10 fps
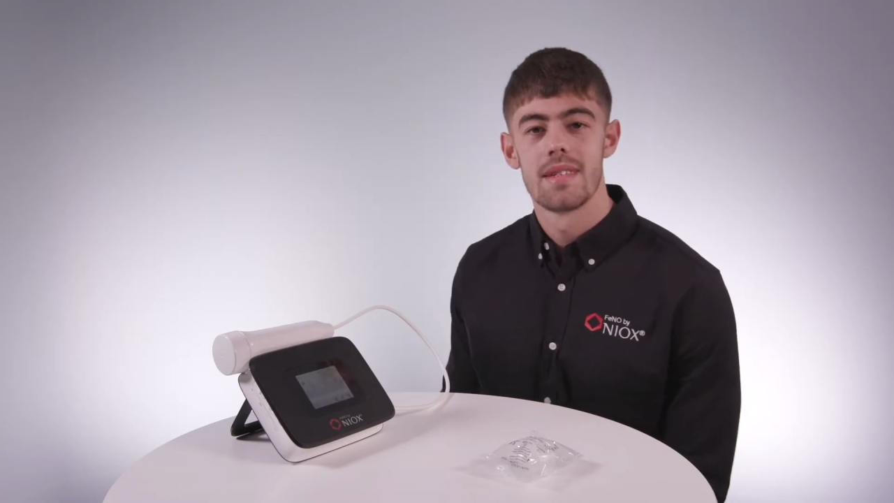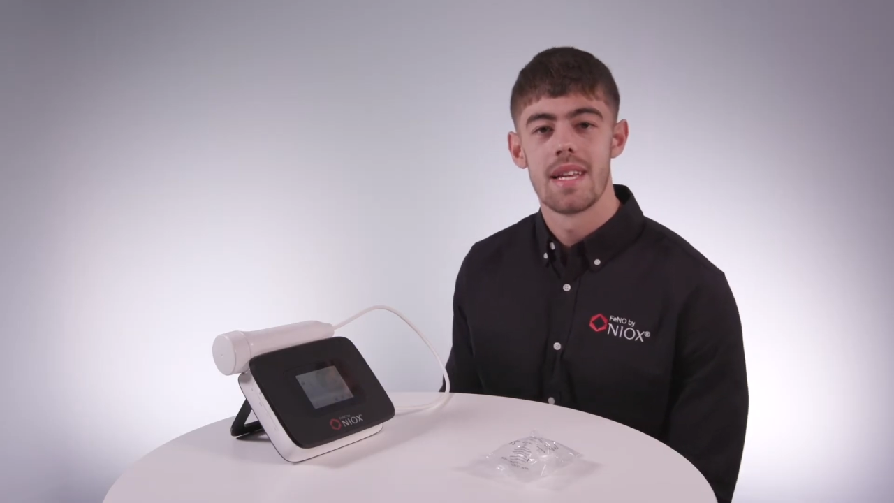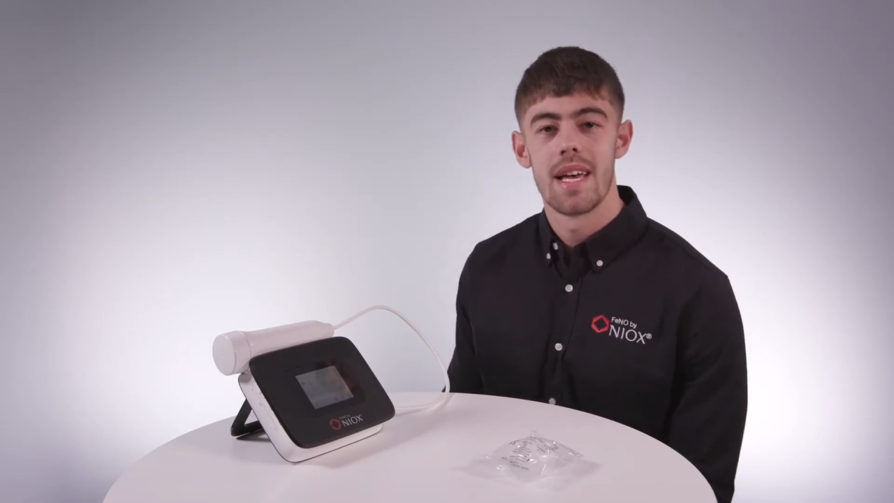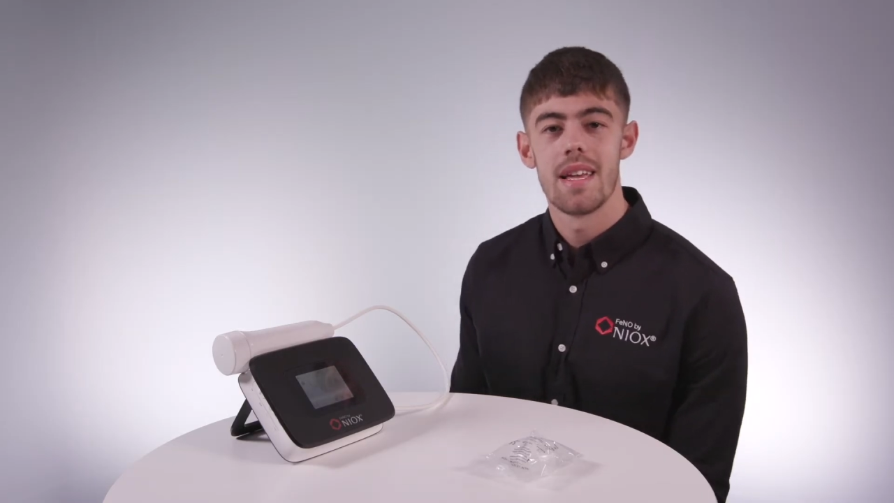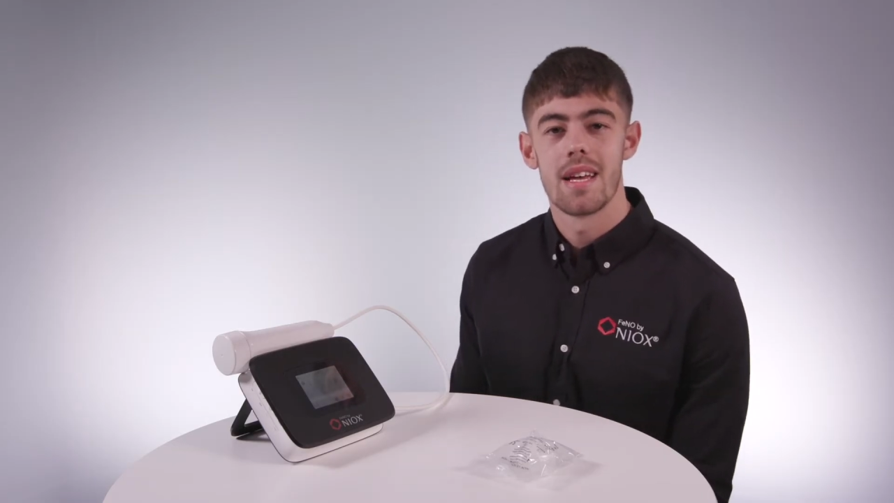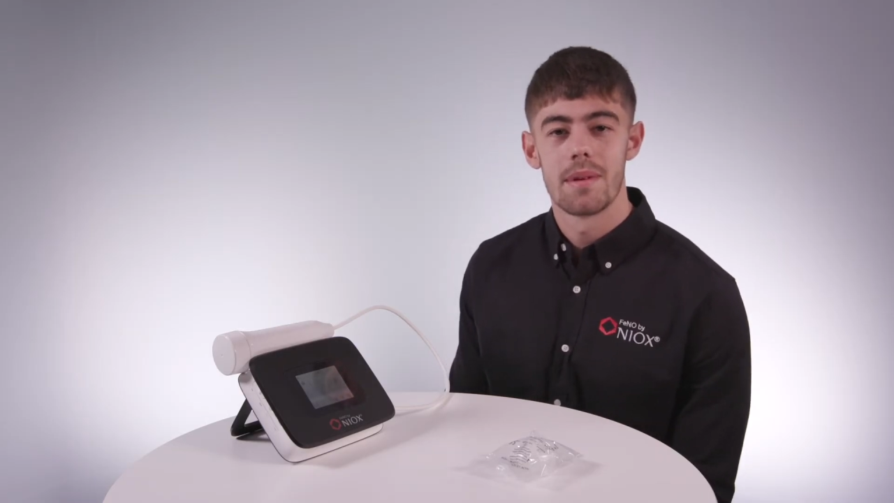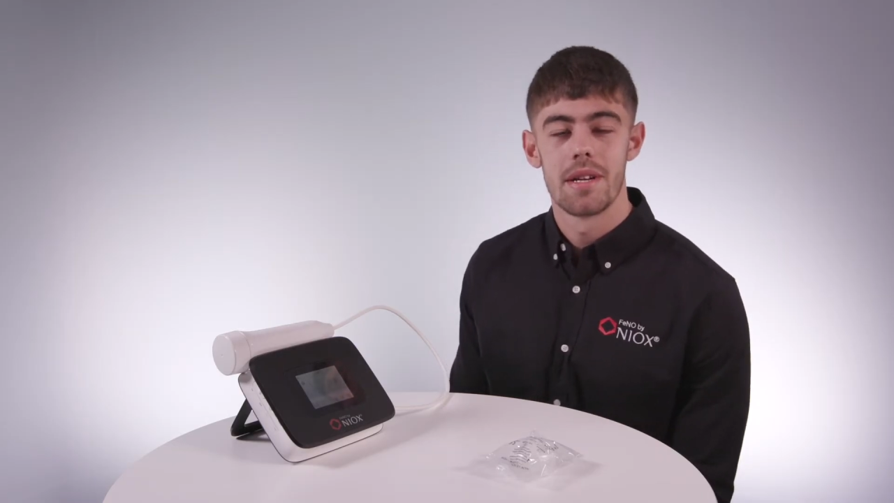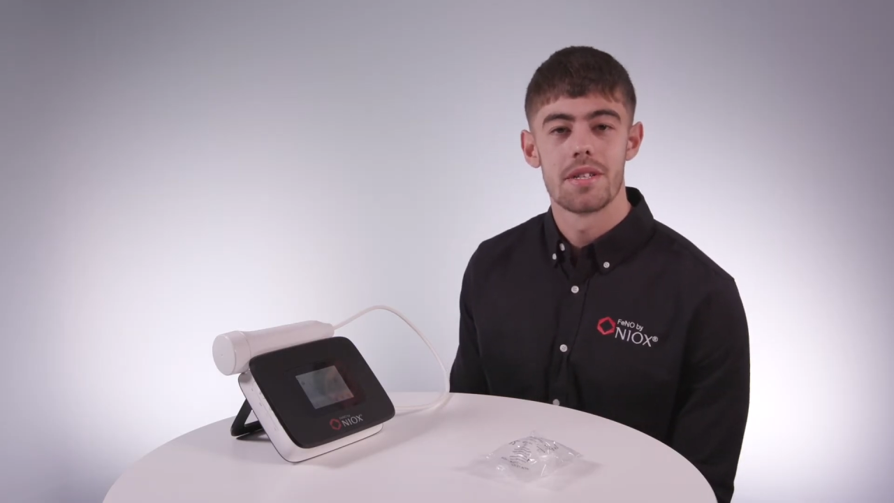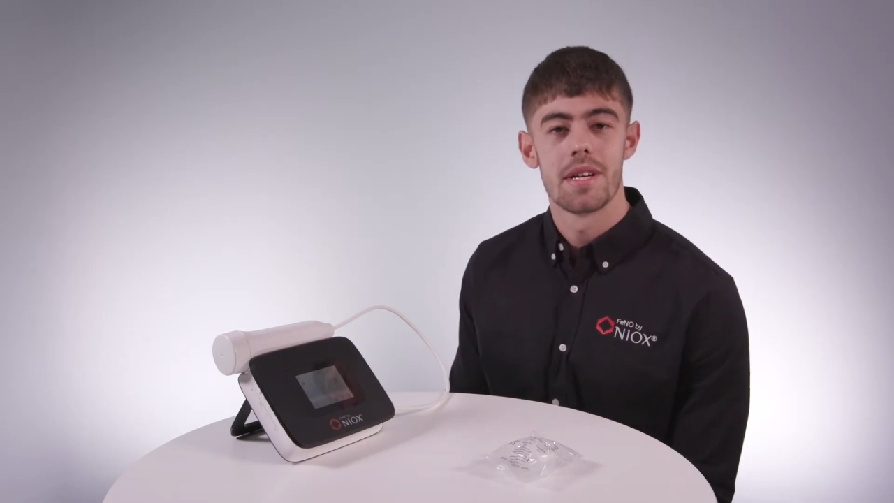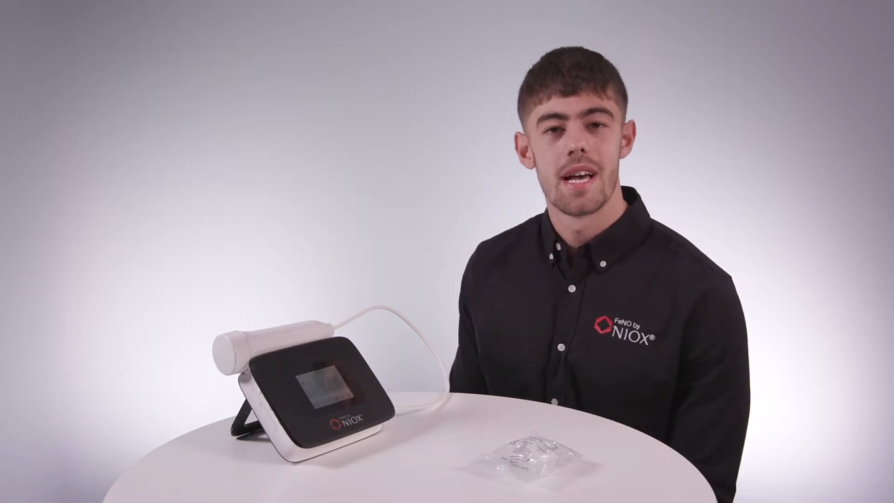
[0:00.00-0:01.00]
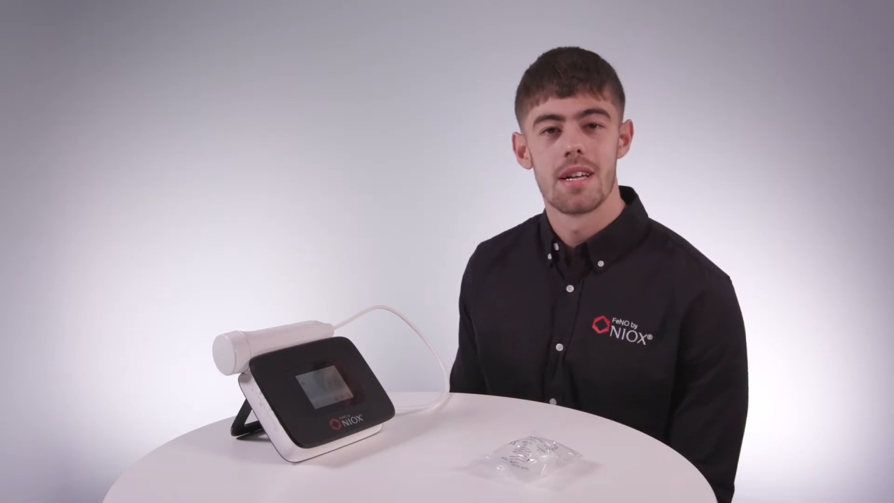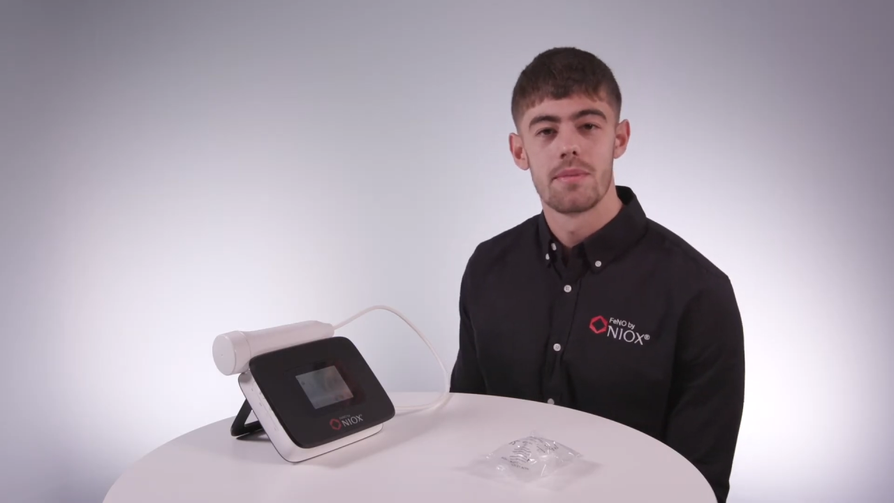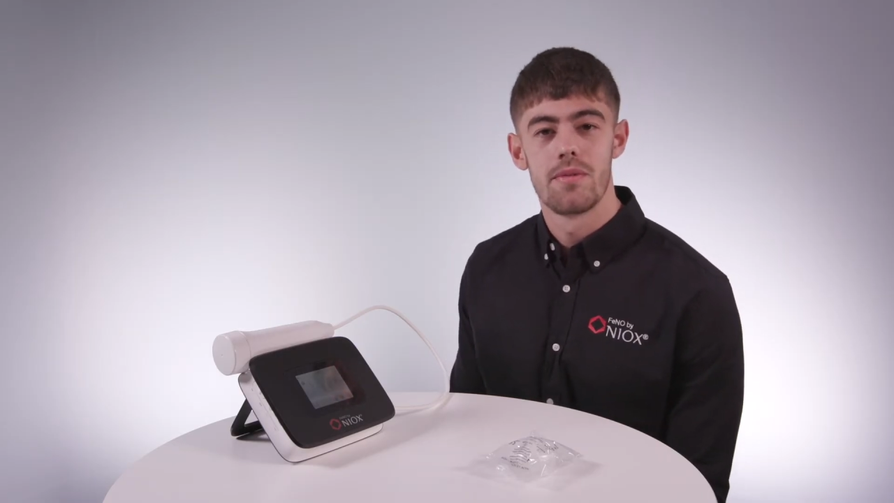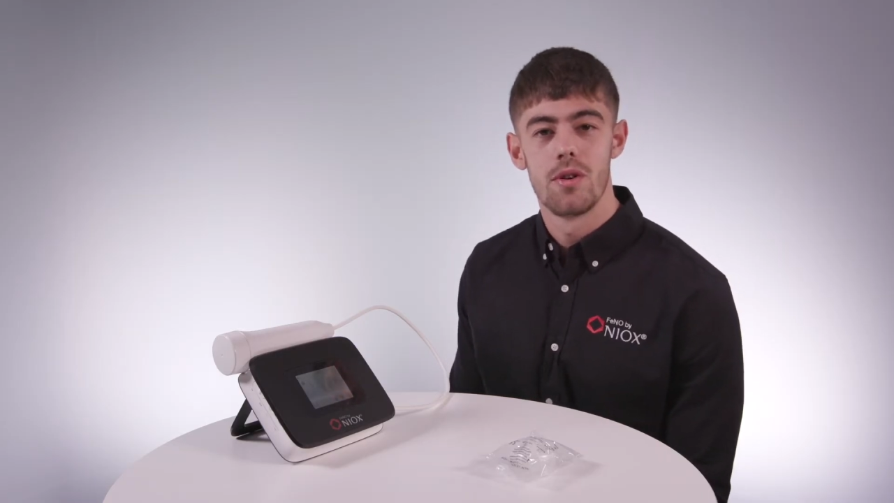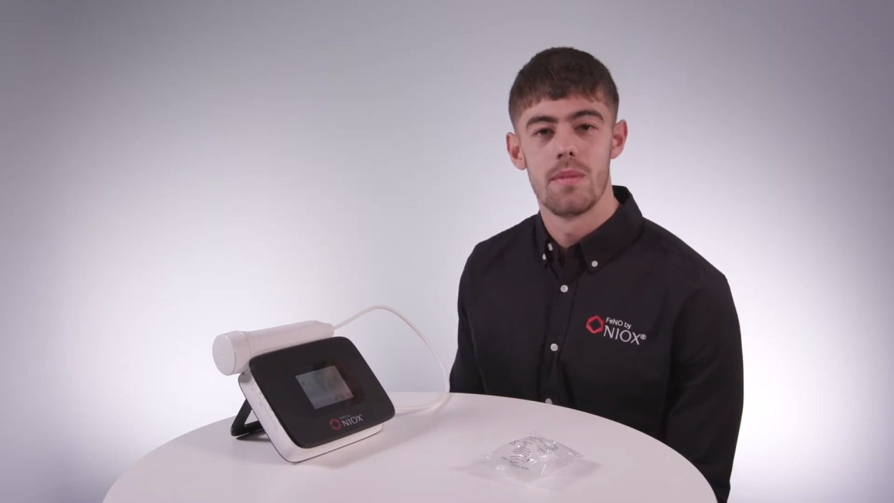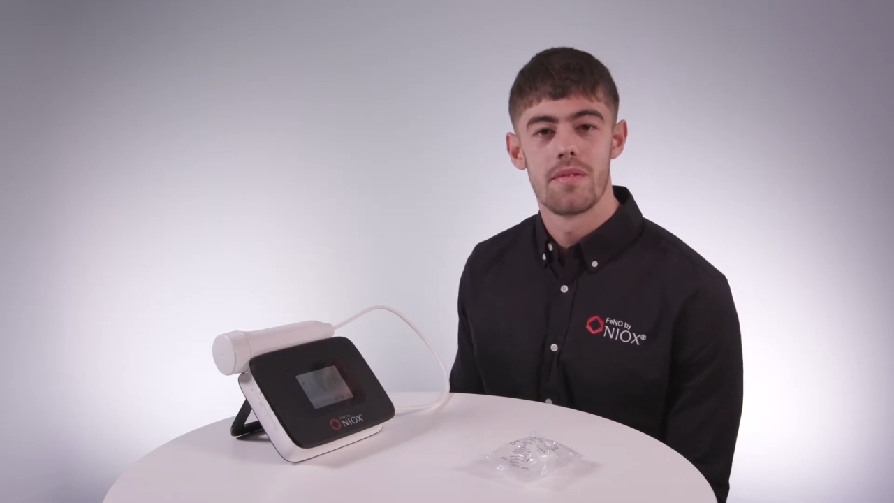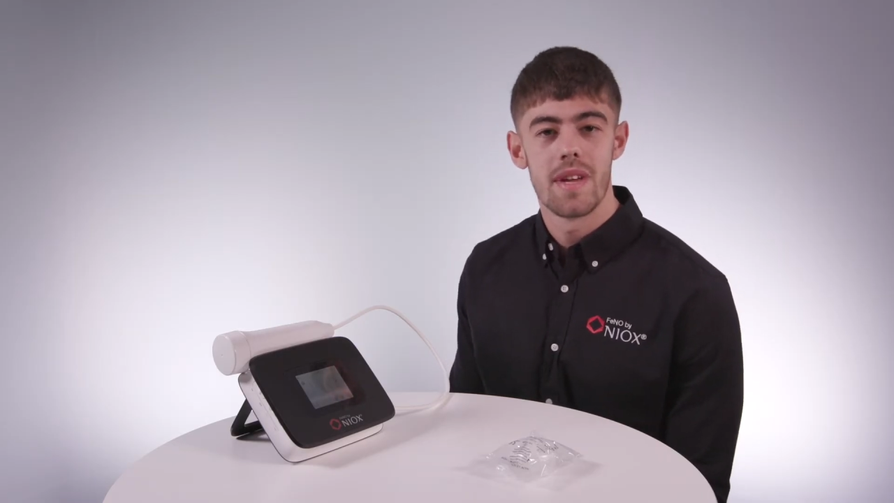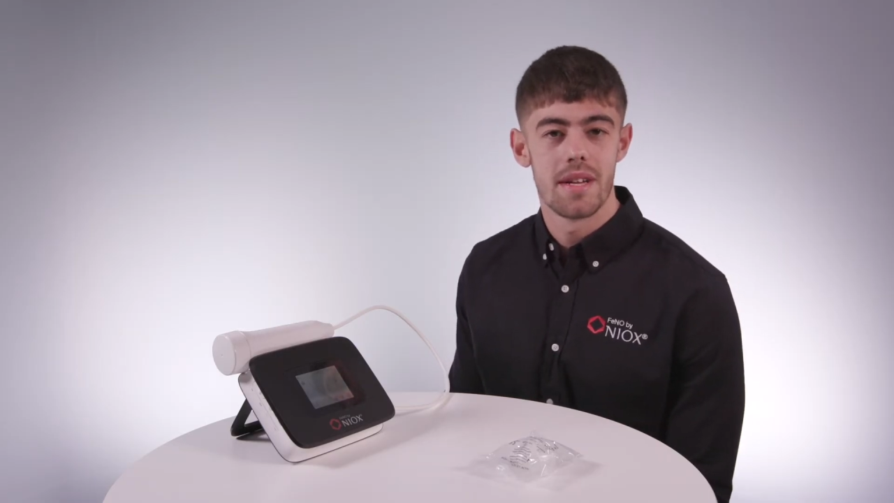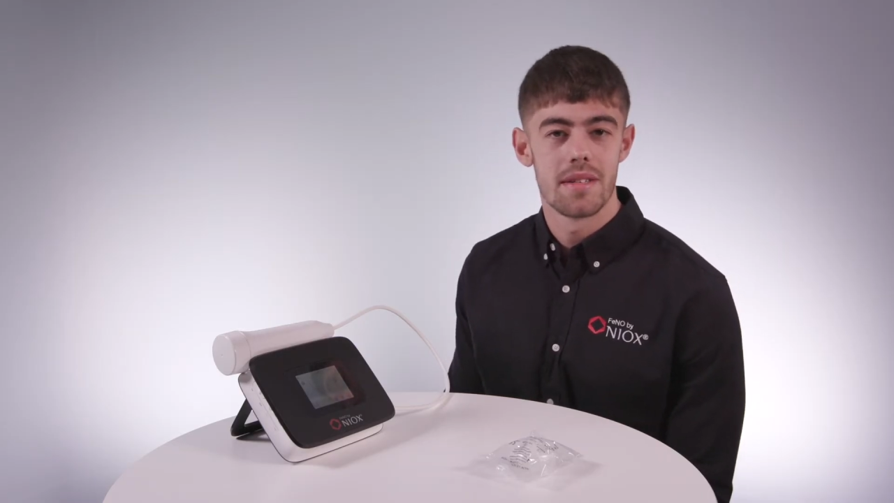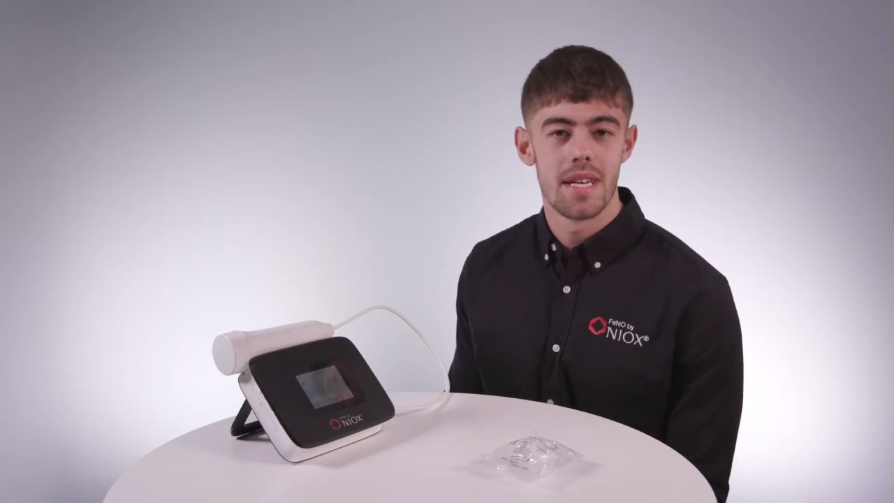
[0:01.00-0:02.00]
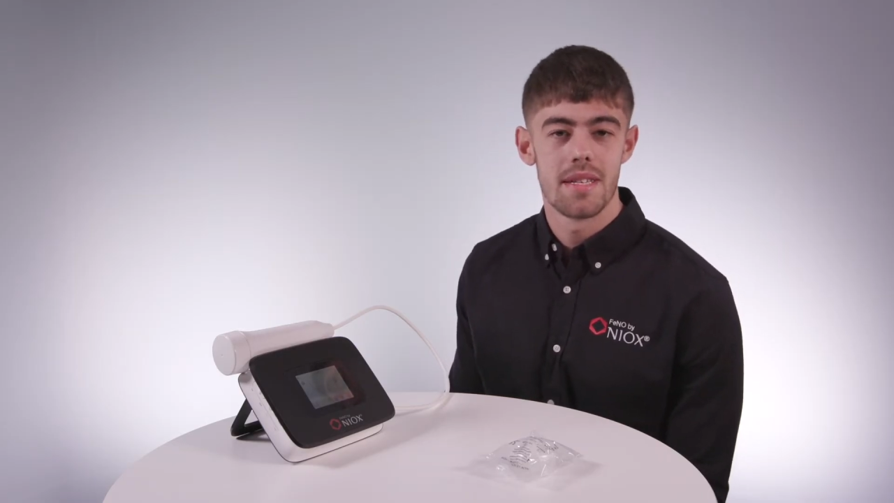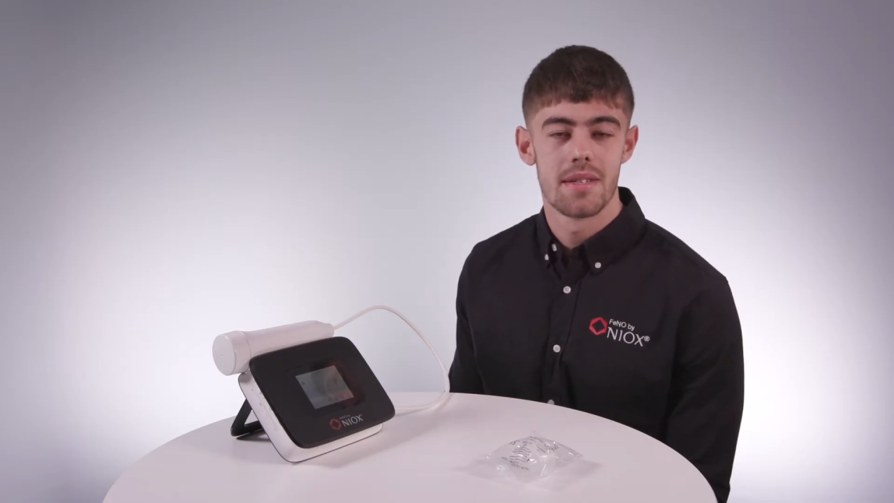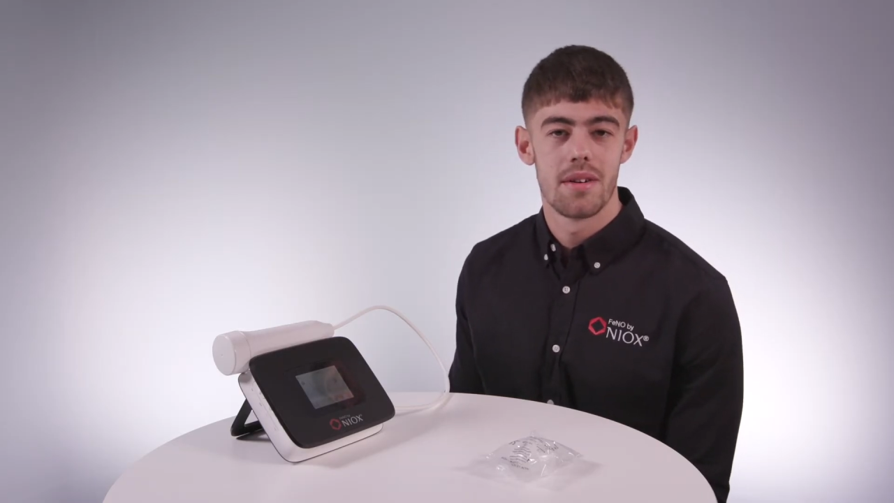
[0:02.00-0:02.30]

Today, I'm going to show you how to perform a FeNO test